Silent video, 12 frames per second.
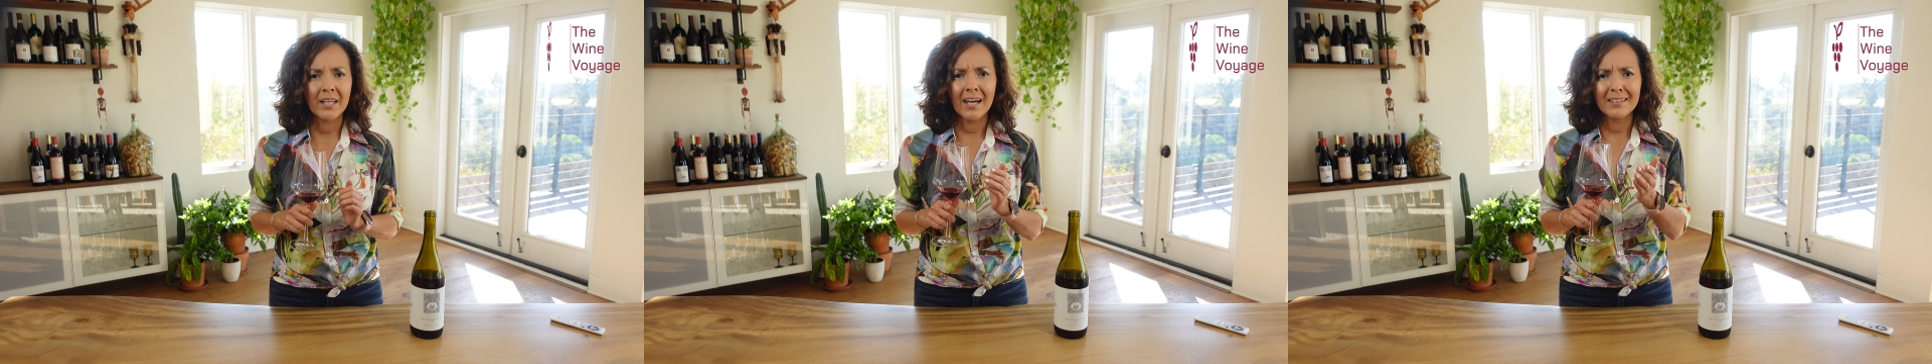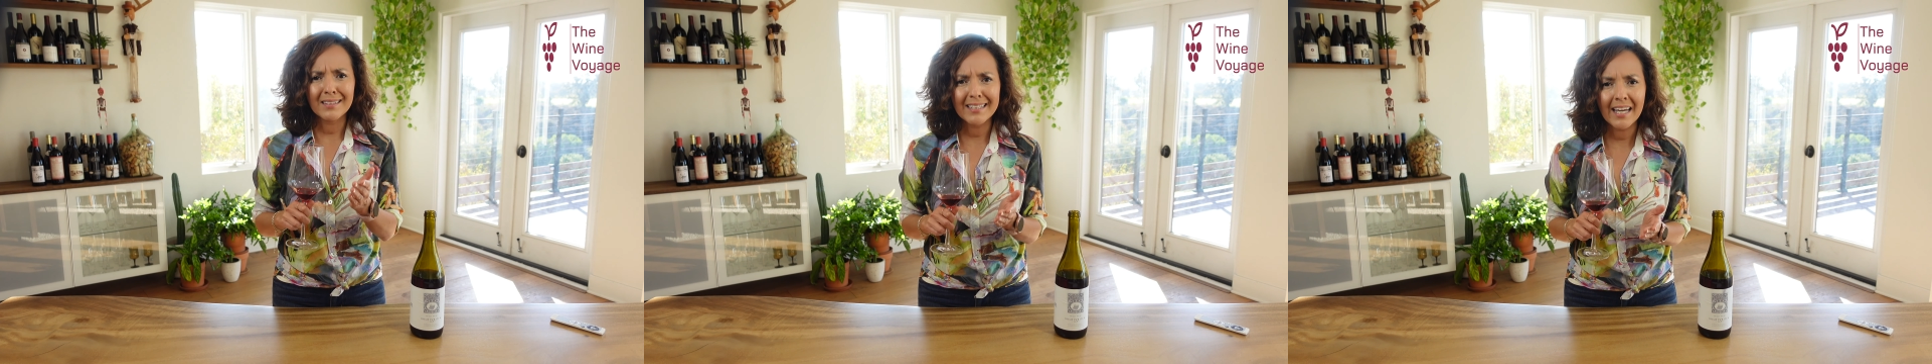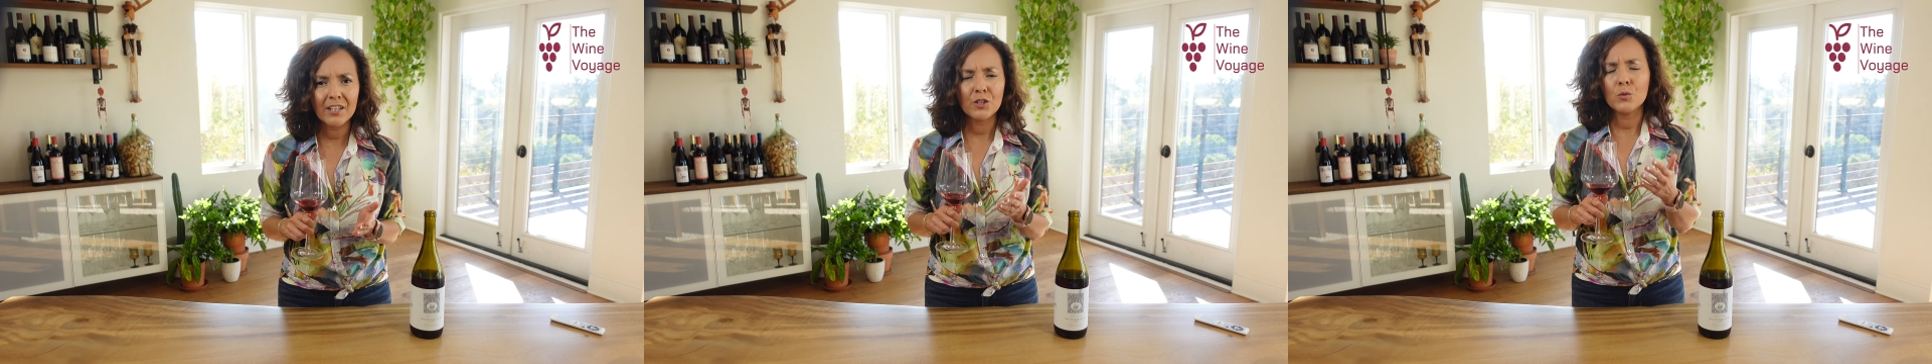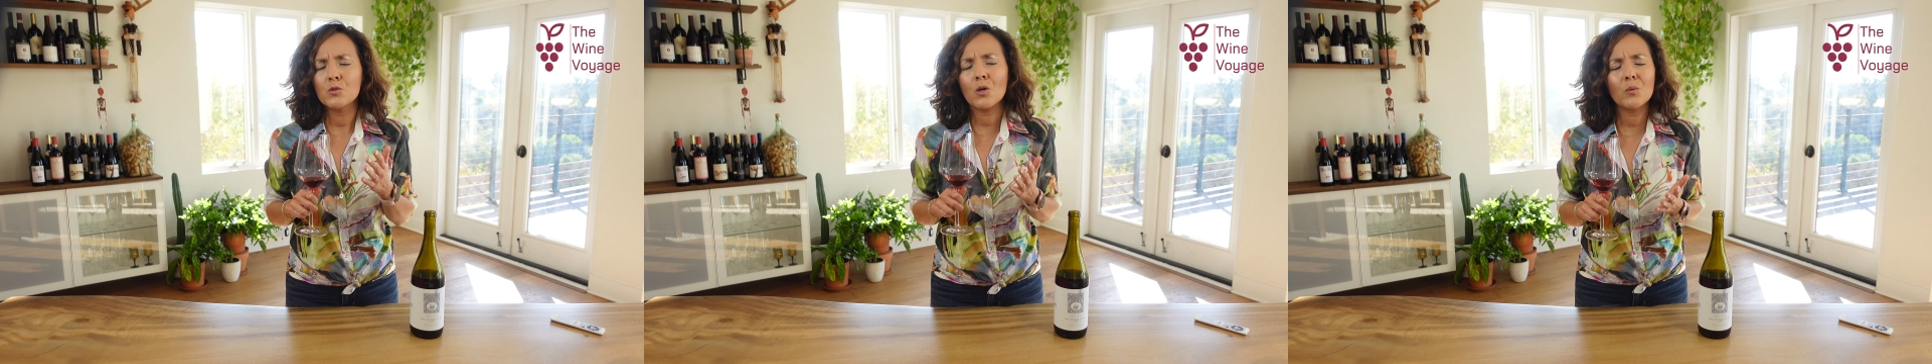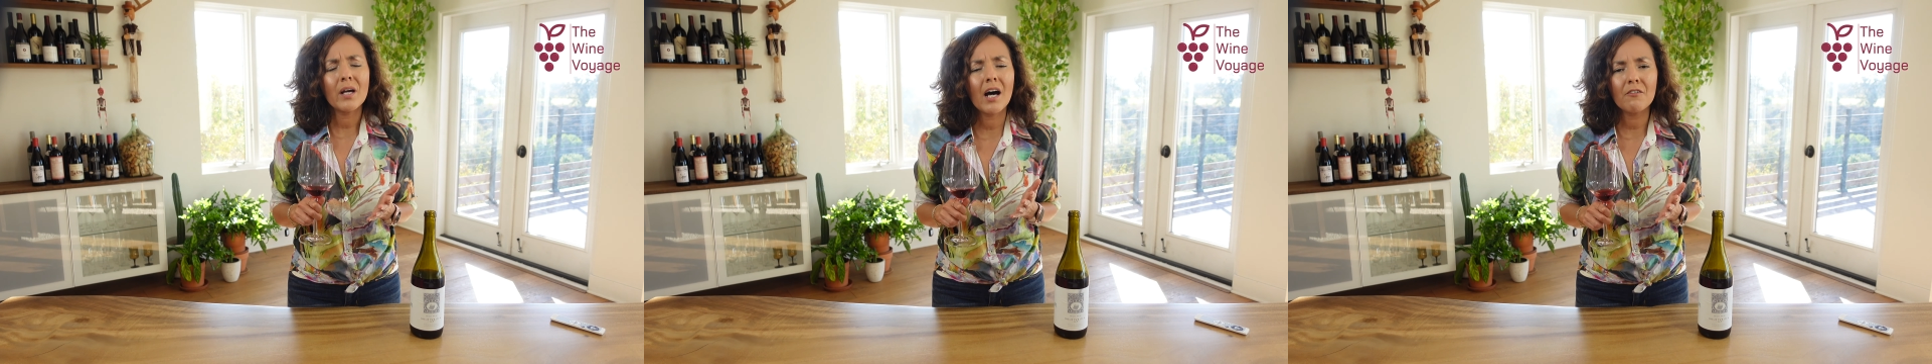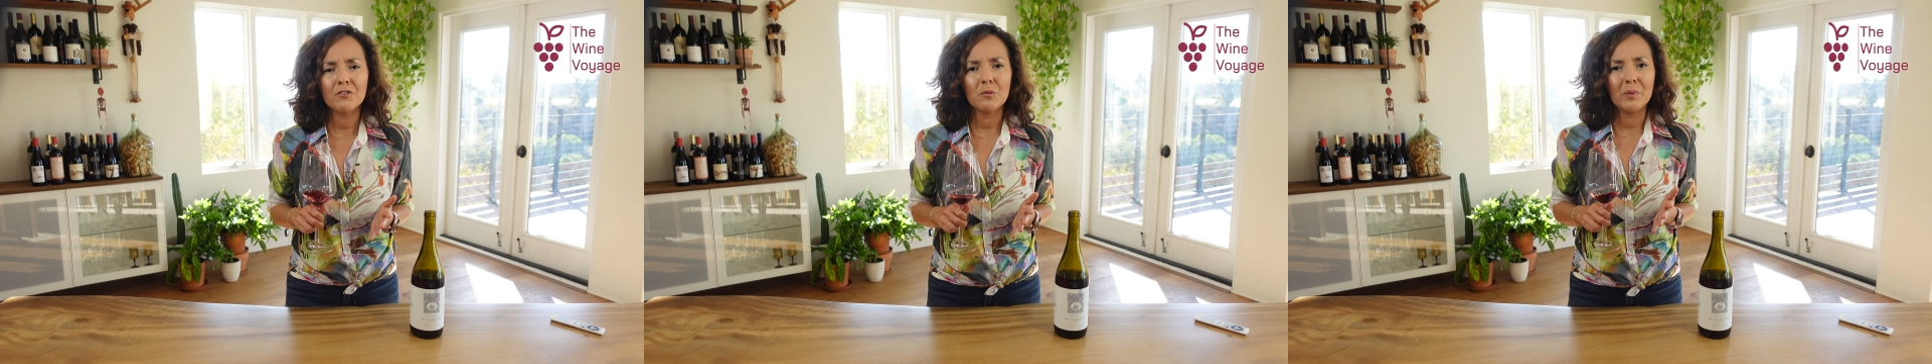And again, you don't
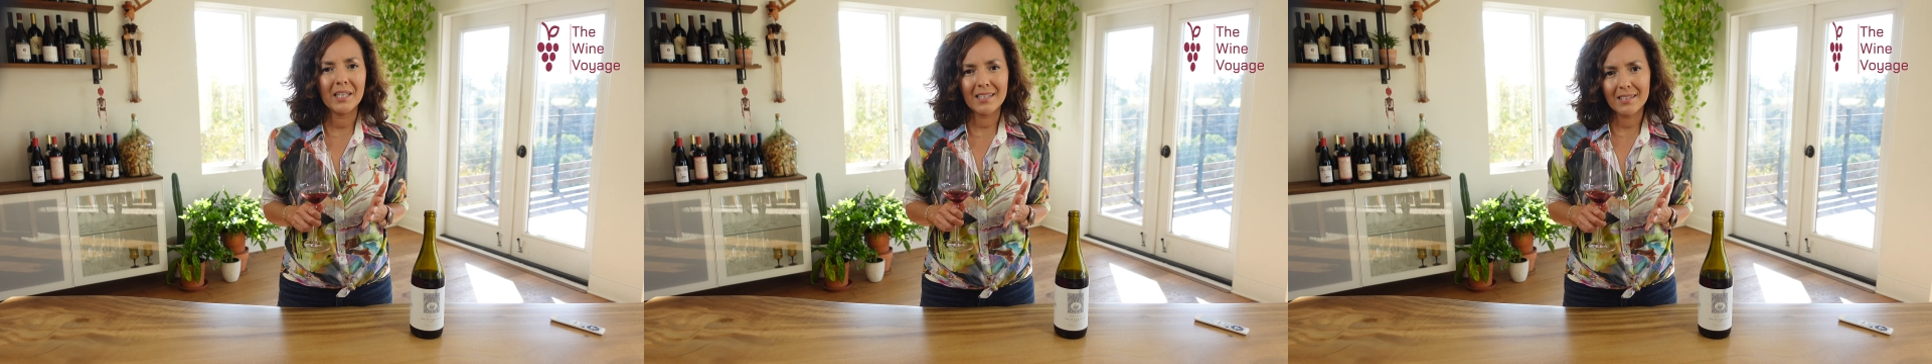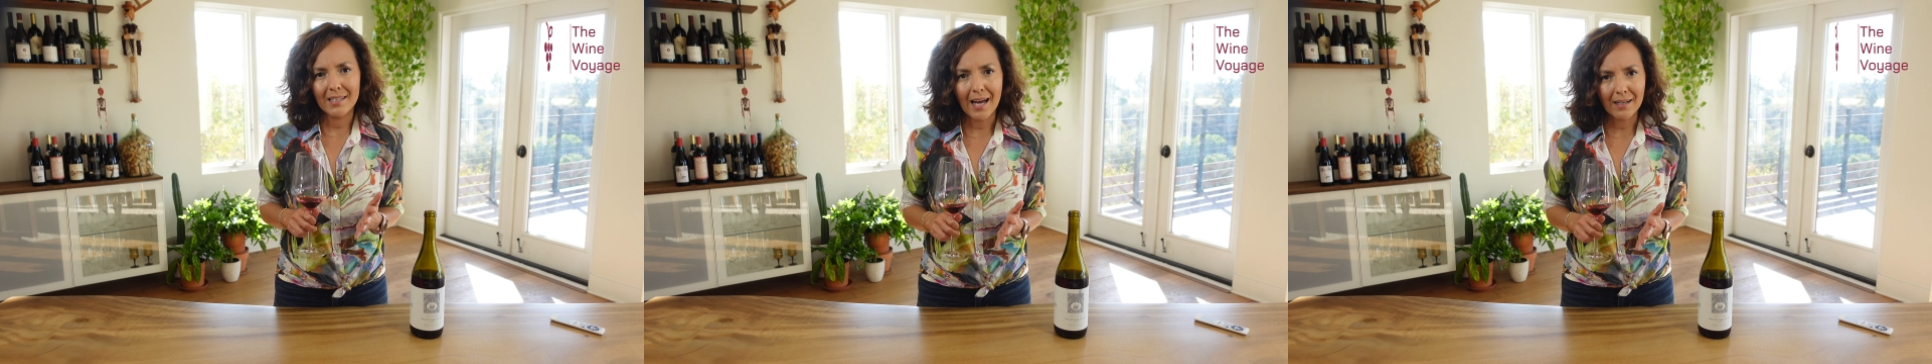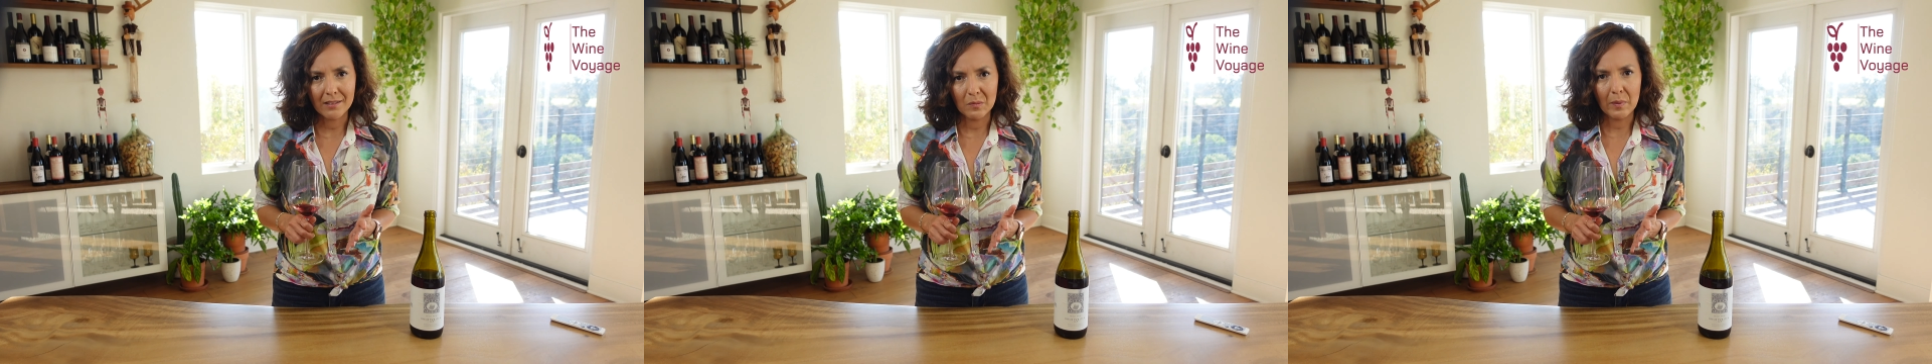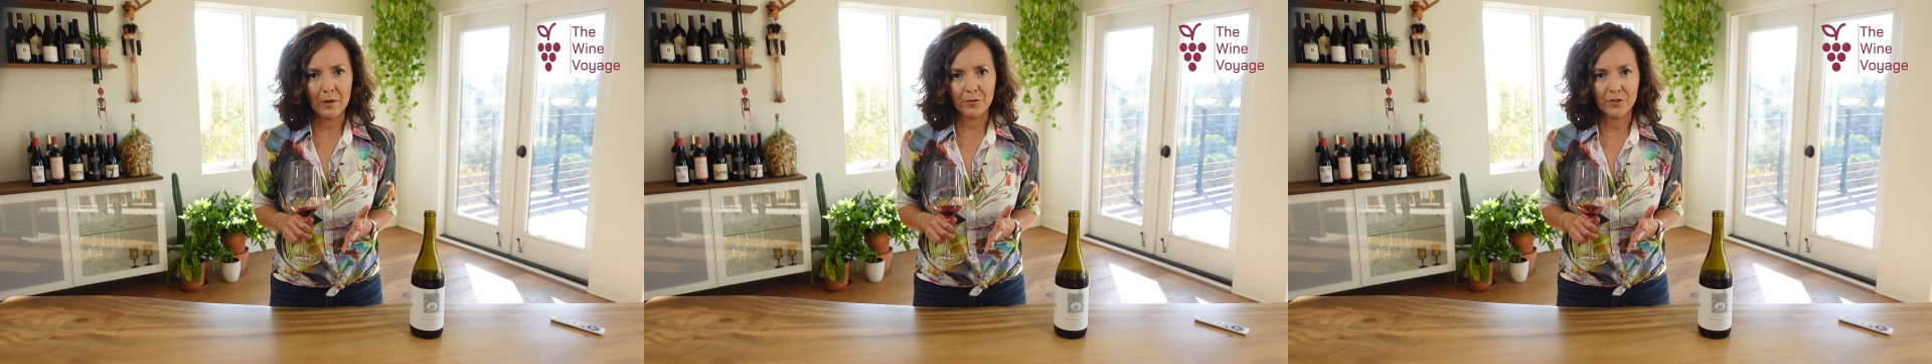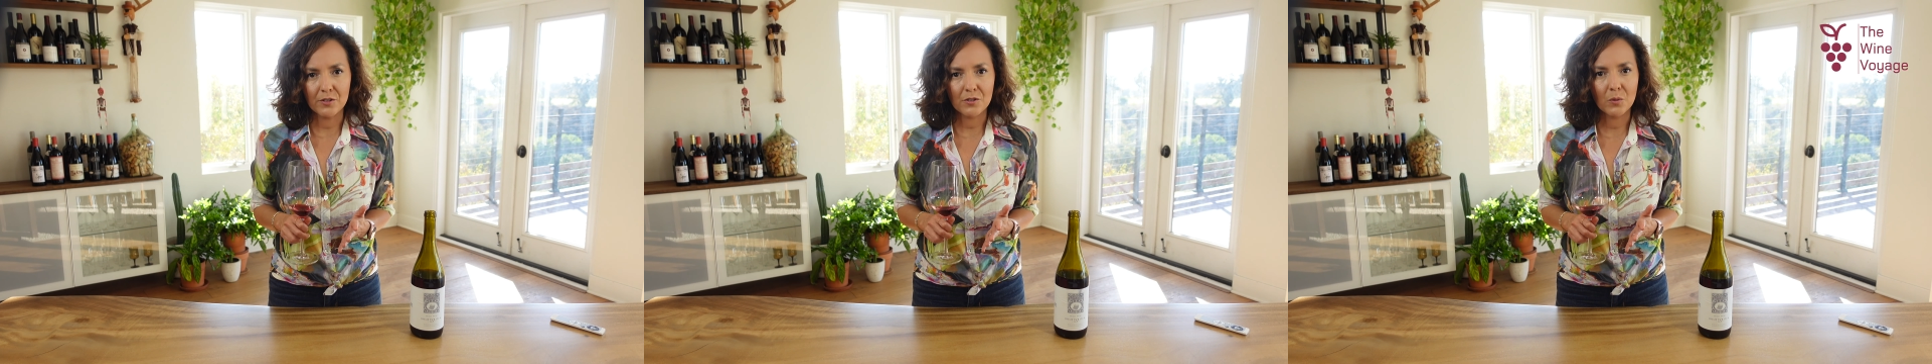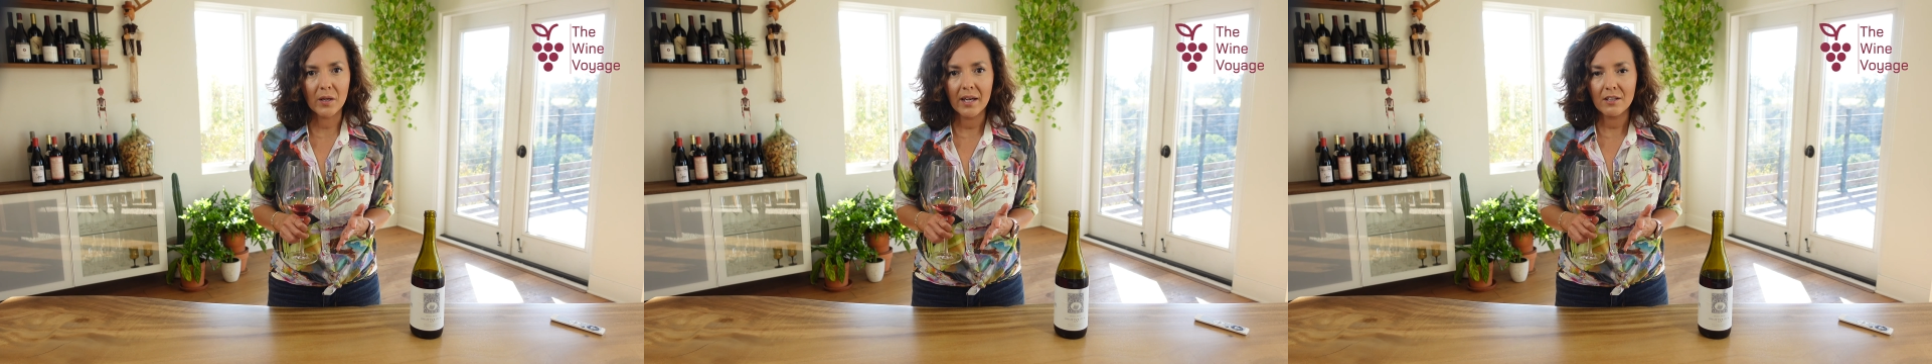have to be exact about this,
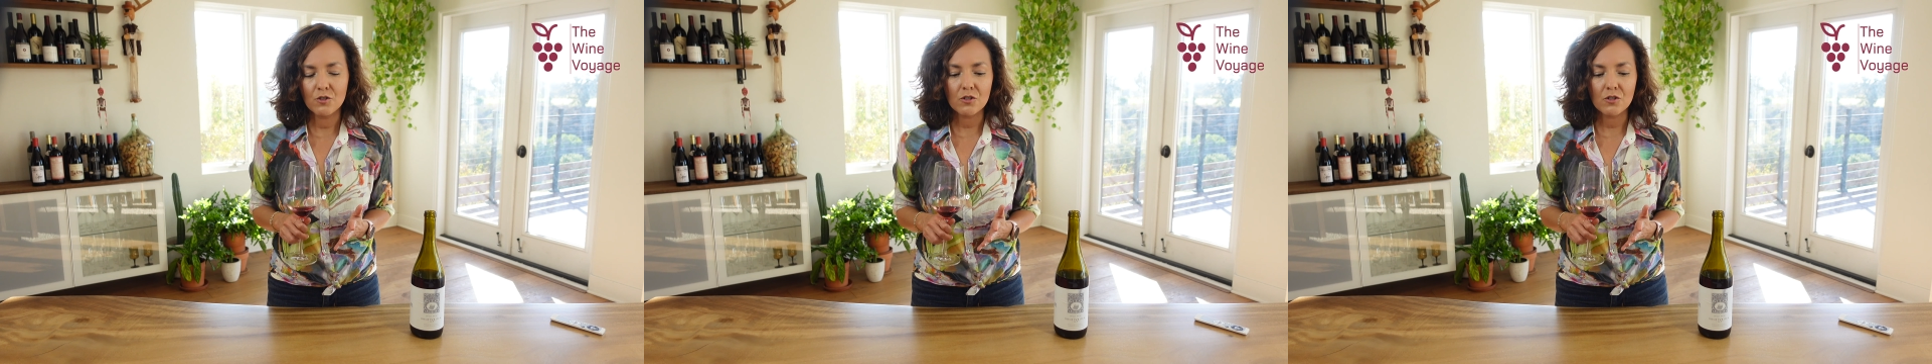okay?